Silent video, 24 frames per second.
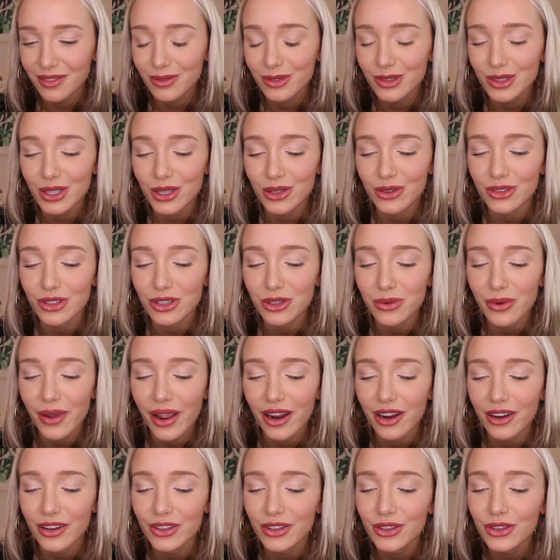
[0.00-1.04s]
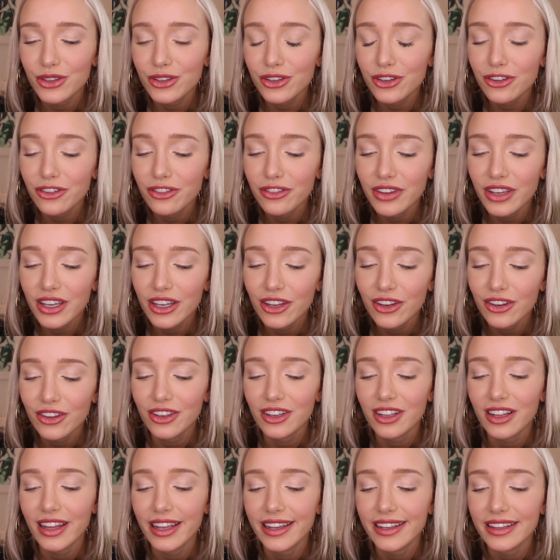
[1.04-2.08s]
So to wear, use your finger
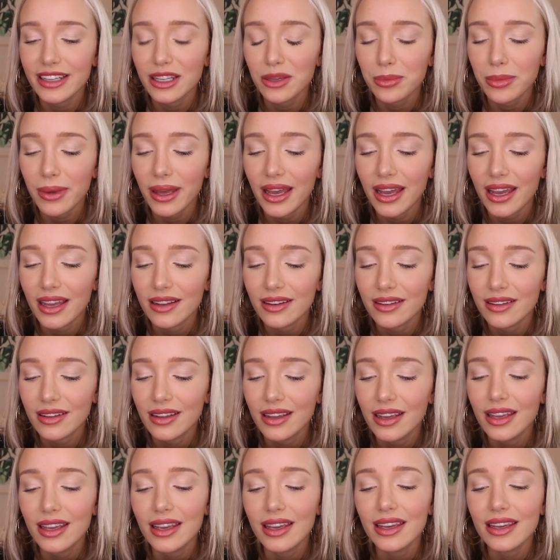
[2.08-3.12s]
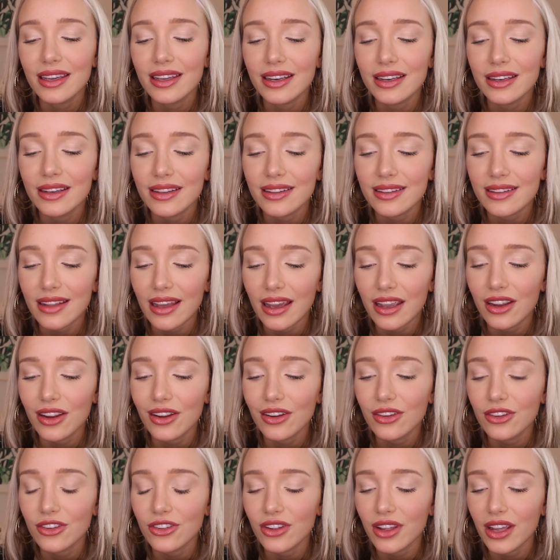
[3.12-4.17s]
to lightly pat in
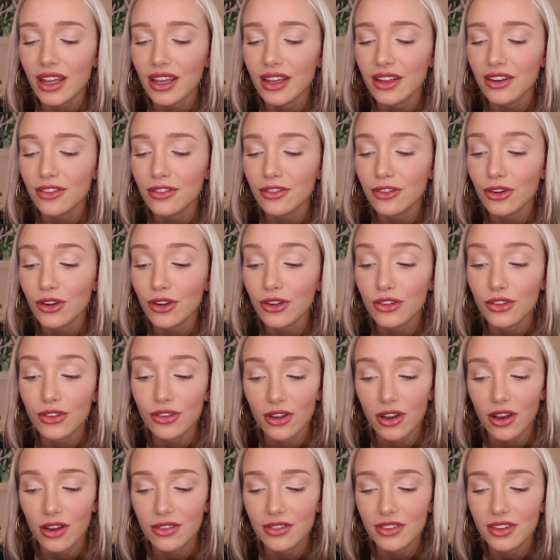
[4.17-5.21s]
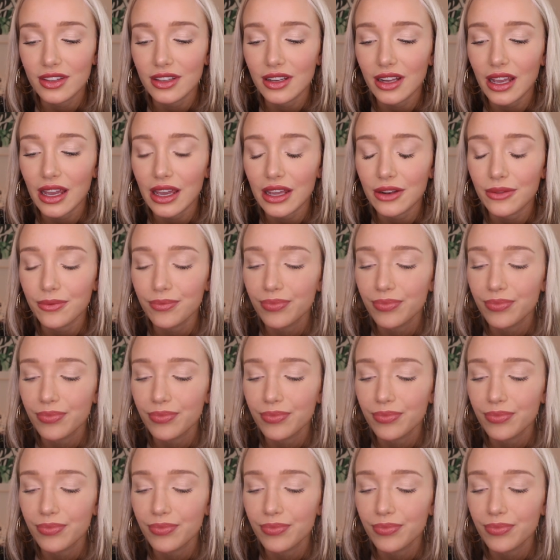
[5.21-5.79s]
desired shade for a soft stain.